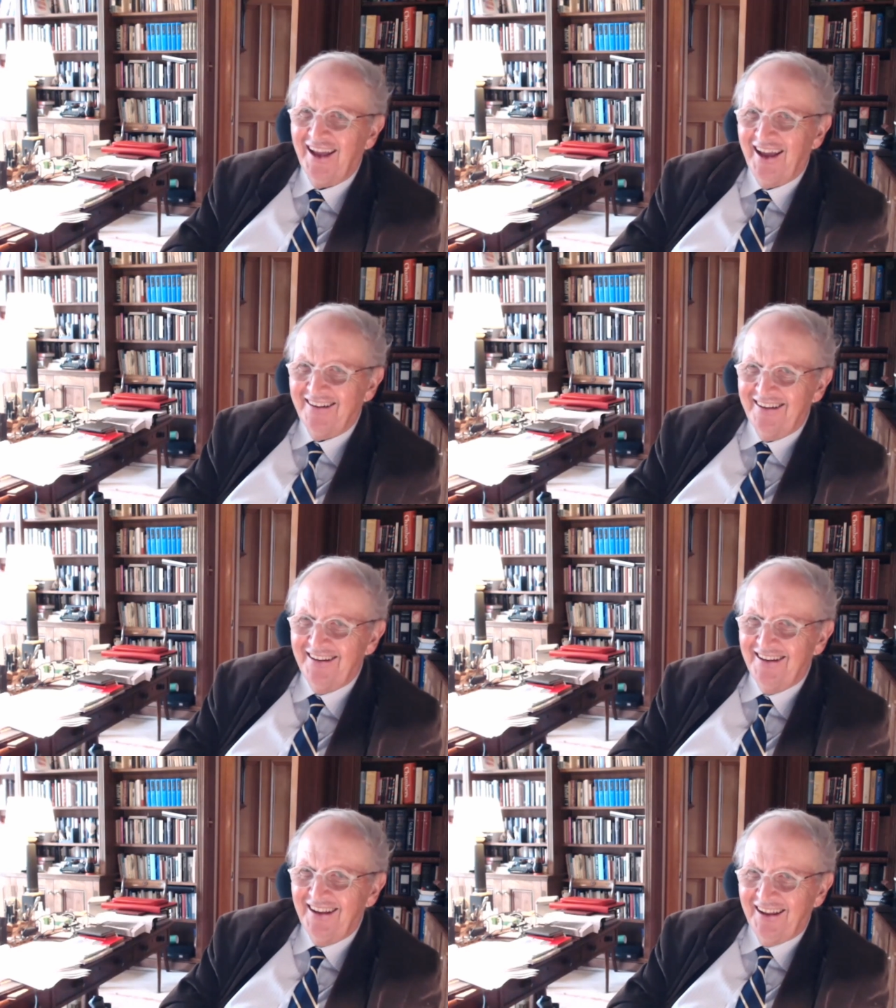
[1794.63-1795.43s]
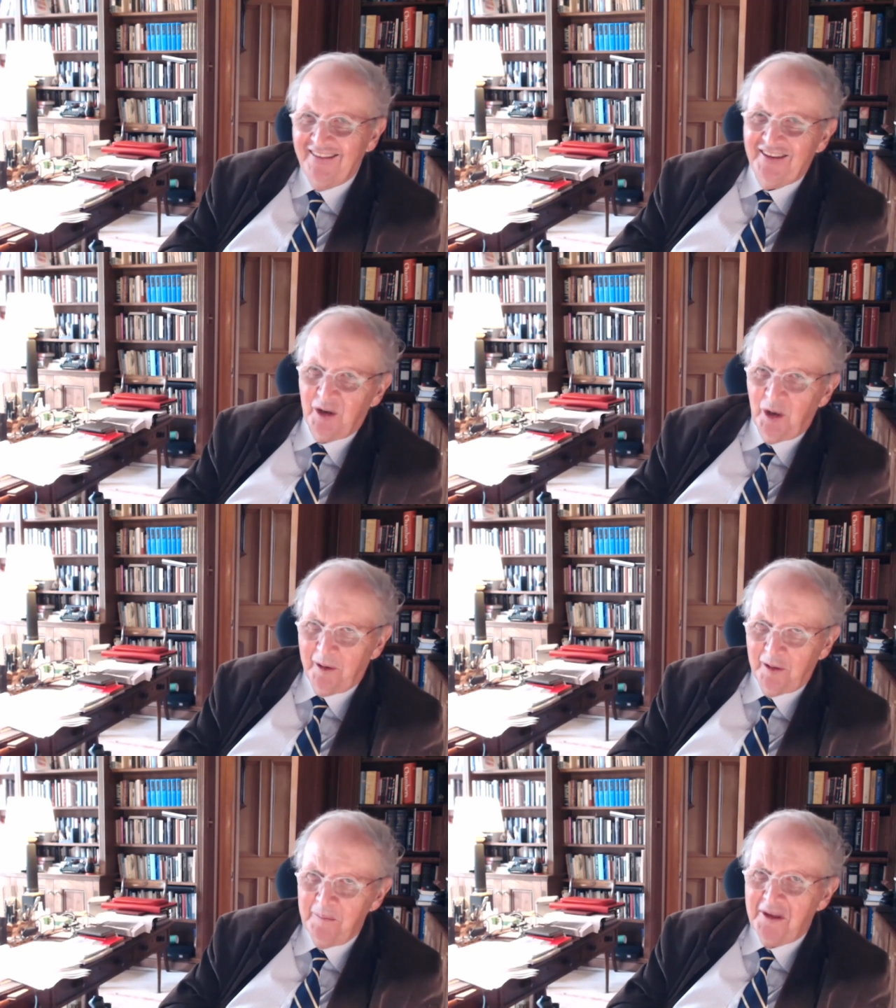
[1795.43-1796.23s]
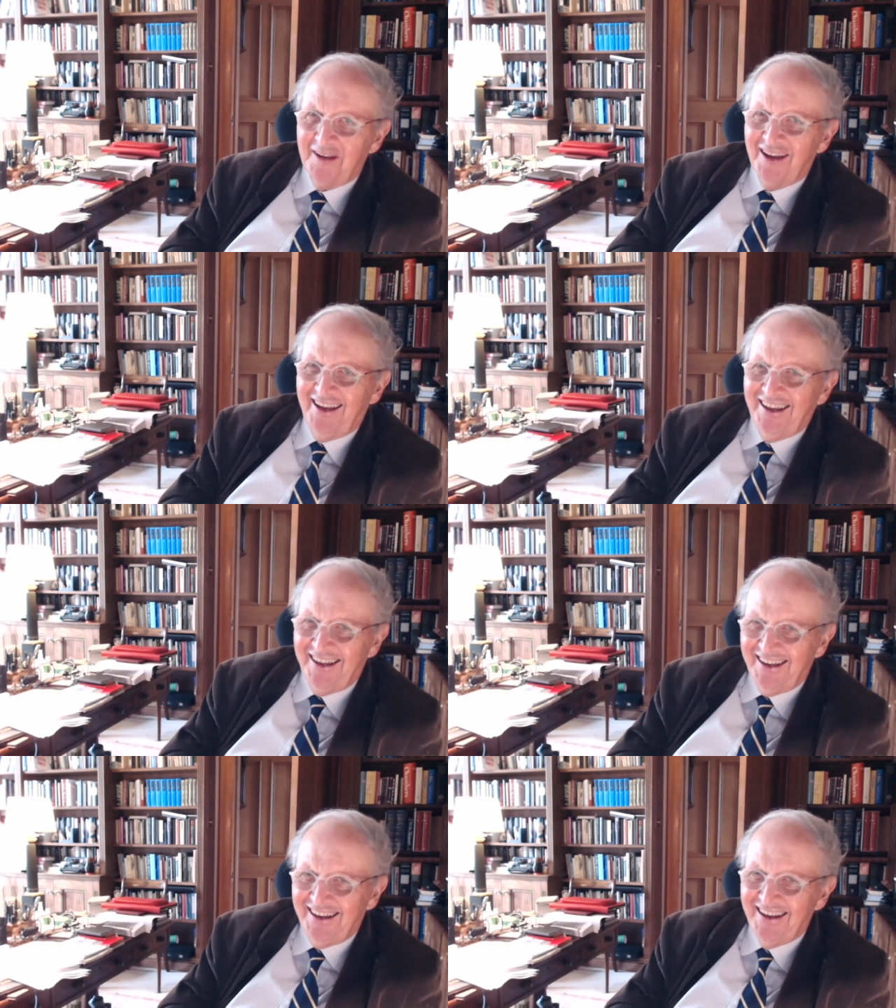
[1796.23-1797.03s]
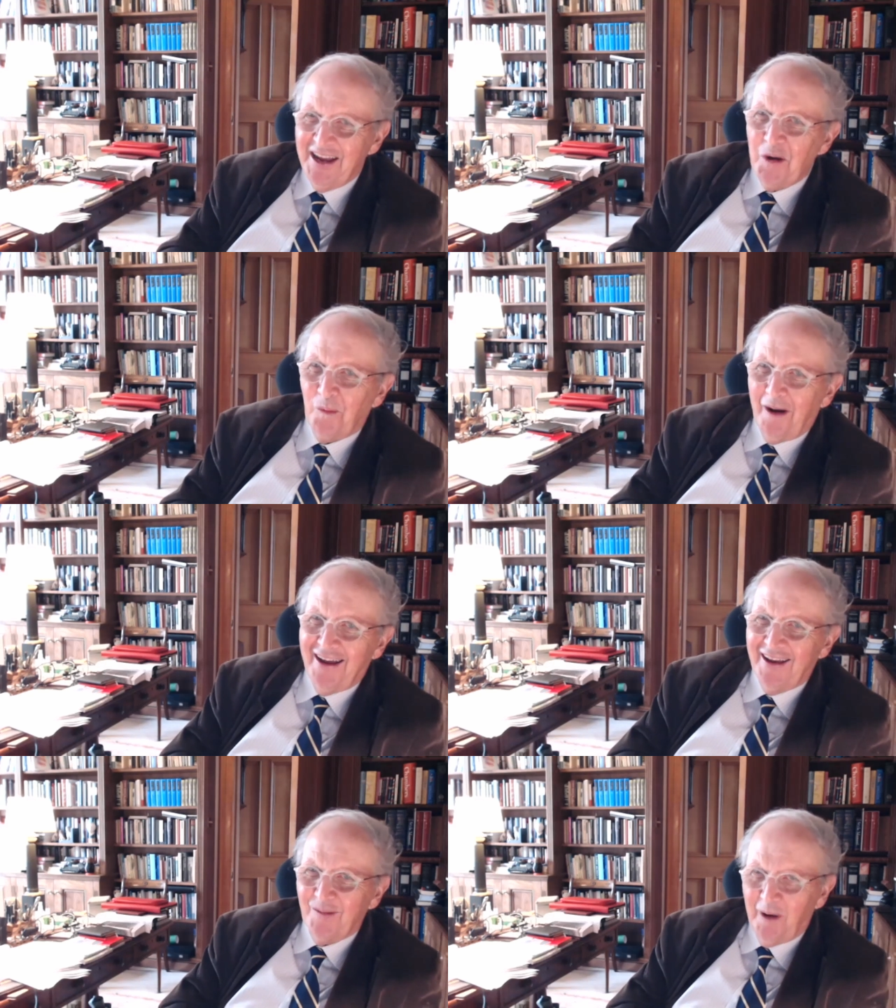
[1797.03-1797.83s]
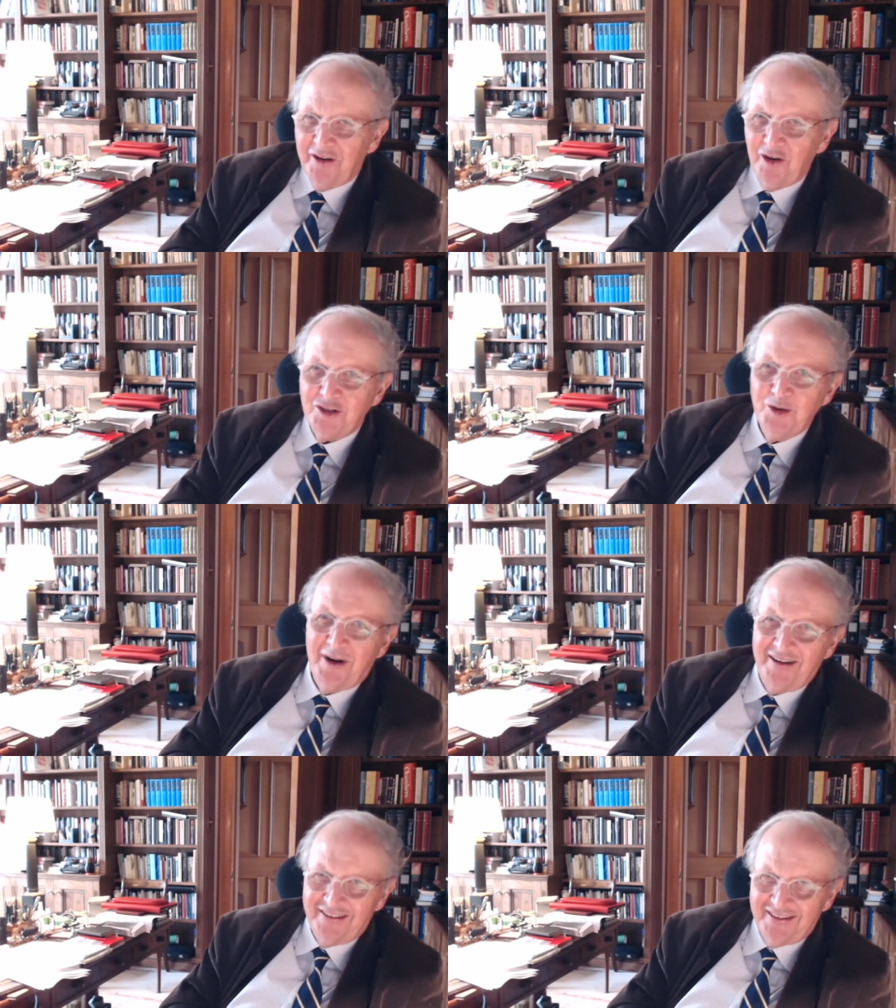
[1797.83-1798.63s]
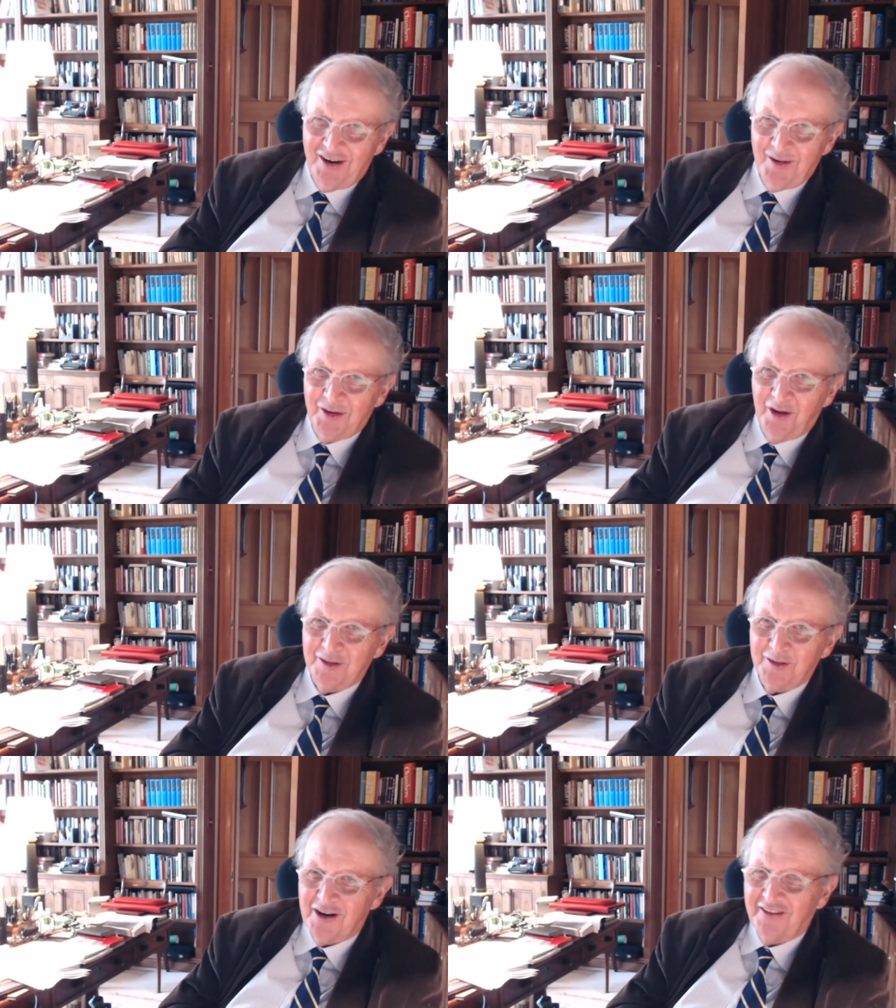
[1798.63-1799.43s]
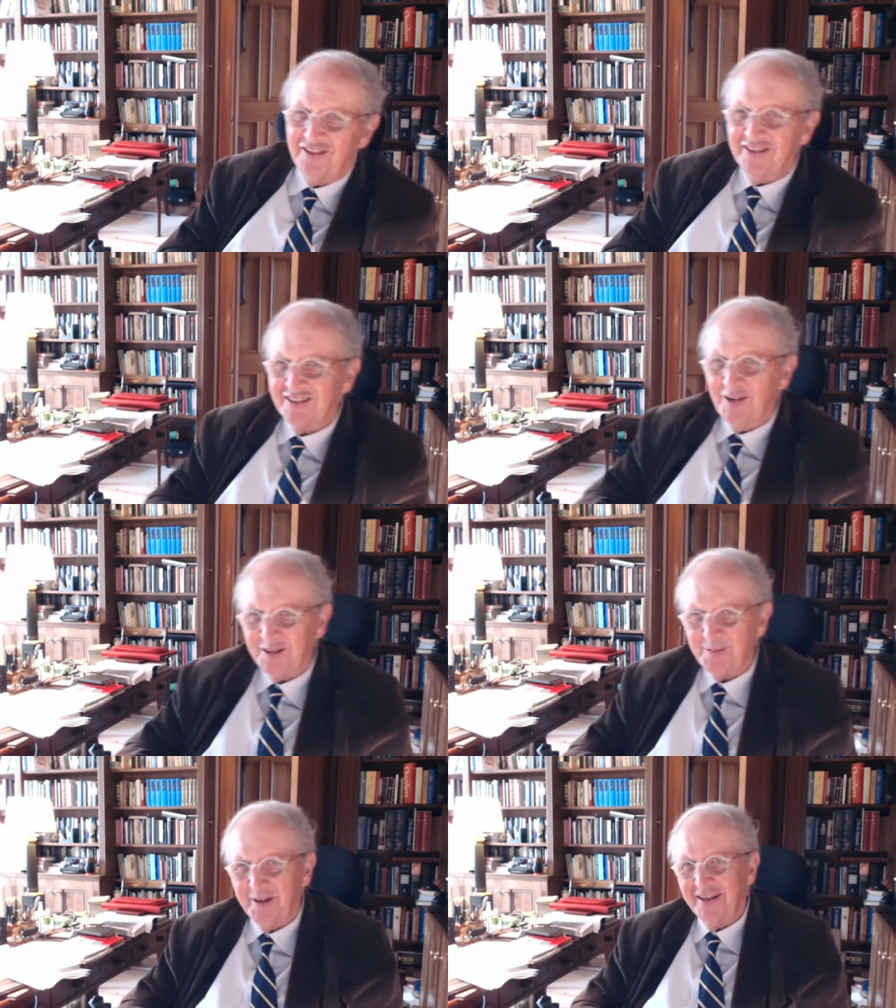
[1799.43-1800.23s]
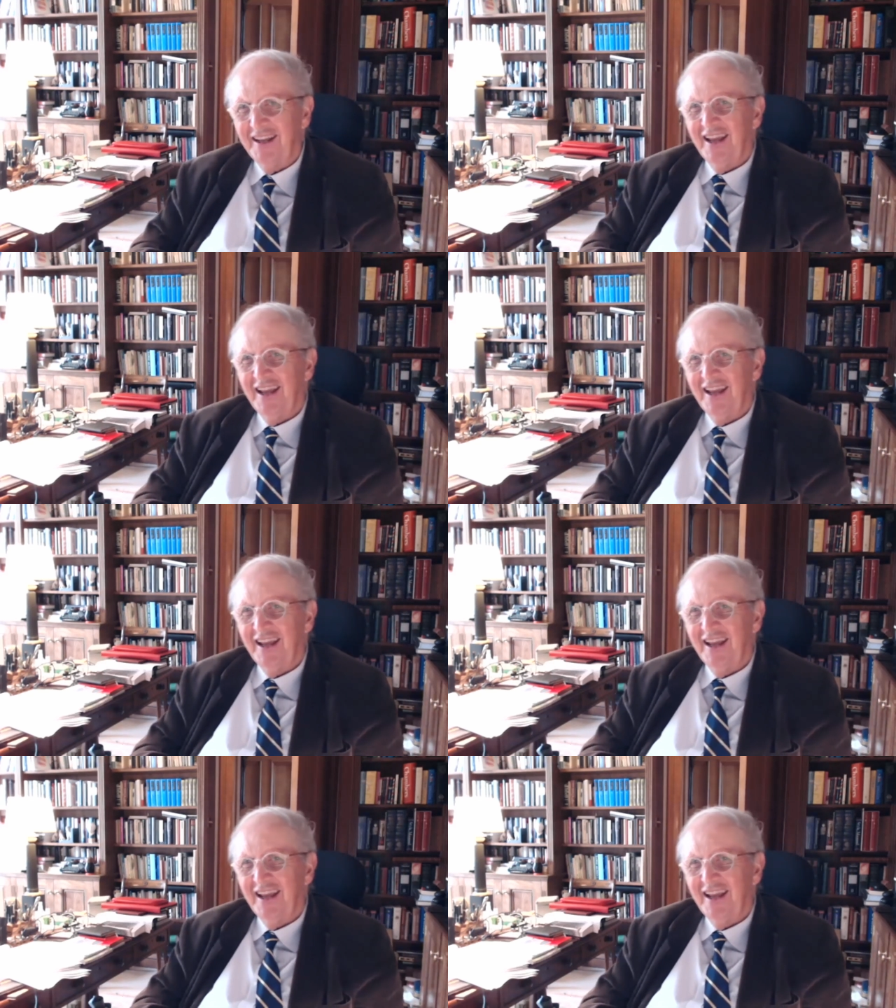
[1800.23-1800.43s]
and he said, "Oh well, why don't you write a serial novel for us in the Scotsman?"